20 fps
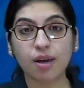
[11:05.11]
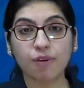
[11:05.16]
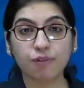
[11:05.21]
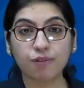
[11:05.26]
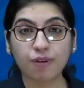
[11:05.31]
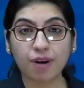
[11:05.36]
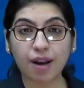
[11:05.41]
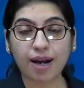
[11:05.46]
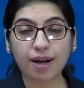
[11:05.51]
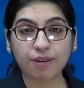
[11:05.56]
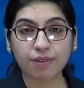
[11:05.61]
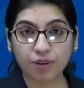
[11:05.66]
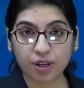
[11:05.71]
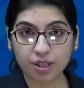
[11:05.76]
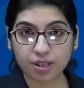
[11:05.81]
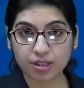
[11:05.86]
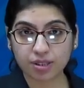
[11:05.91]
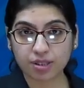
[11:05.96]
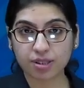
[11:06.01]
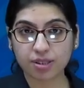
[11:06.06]
Flat
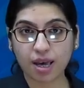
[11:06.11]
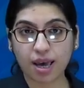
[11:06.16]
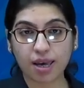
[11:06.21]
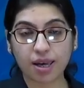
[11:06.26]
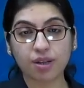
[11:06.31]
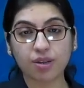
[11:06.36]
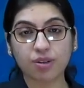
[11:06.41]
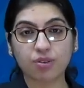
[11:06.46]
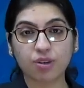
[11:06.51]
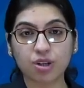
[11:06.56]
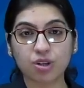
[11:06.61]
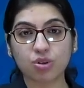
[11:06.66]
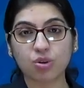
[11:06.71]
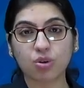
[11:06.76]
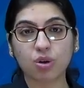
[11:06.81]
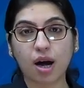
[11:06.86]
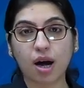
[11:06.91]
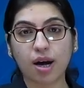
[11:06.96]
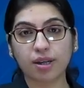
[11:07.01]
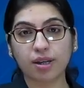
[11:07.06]
waist sign,
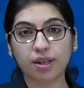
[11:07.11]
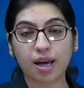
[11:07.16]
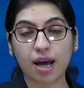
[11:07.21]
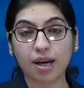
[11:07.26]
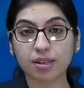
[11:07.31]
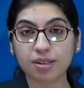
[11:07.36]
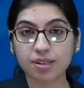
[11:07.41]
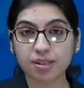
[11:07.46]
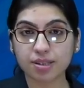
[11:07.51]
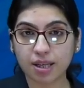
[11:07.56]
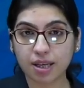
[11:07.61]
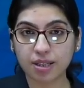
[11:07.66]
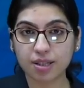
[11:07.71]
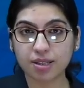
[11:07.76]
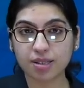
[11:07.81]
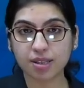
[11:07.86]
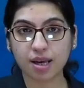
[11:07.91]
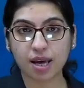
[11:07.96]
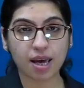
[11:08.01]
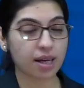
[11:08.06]
retrocardiac sail
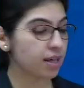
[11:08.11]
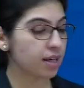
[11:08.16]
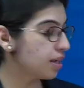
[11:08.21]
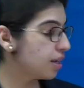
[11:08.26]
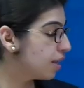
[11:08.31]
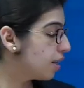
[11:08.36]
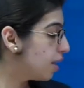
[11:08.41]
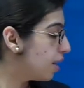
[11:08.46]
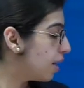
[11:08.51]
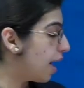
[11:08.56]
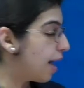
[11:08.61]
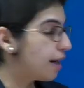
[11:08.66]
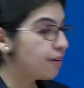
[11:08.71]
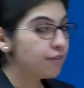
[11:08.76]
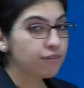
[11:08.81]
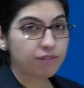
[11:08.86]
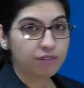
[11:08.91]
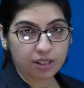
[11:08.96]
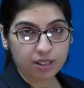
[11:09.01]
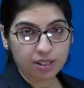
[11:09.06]
sign
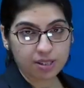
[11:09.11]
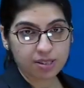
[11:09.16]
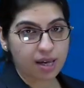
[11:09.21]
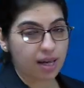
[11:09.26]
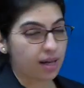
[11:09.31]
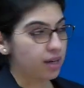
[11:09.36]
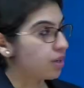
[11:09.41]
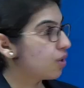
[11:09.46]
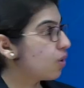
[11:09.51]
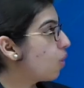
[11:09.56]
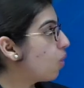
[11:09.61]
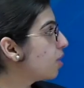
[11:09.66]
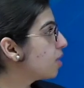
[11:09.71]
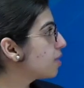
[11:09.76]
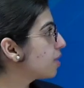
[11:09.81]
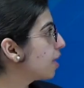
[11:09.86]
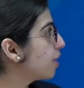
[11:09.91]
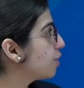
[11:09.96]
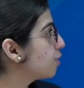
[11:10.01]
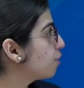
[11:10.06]
and wheel sign. All
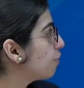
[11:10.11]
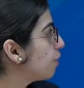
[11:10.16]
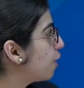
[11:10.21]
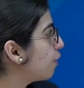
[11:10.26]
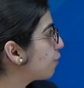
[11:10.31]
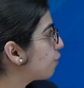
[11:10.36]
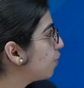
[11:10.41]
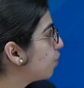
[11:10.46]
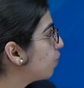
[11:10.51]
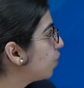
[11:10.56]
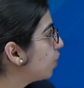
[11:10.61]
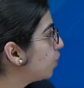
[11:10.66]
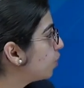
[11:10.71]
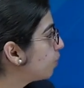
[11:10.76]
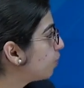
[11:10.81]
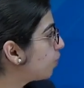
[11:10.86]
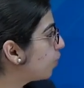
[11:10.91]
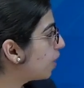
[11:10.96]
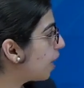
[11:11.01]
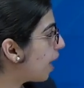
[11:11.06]
signs of left lower
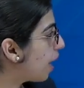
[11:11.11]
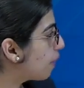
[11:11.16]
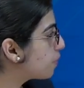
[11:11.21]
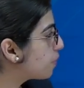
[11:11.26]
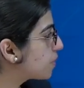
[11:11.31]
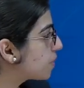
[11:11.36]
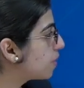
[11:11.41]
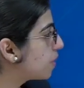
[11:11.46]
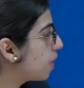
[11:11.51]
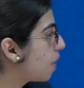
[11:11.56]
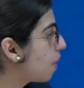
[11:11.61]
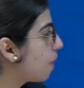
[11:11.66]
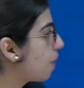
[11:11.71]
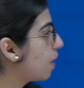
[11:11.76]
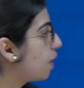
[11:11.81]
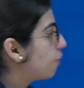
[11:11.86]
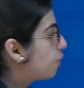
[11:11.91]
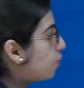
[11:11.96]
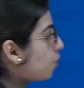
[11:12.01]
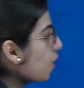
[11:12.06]
lobe collapse.
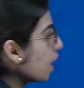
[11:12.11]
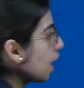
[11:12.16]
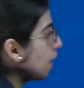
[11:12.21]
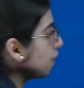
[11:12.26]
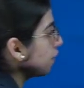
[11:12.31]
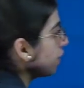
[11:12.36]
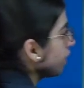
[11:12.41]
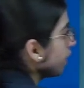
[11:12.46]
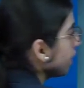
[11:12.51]
If you have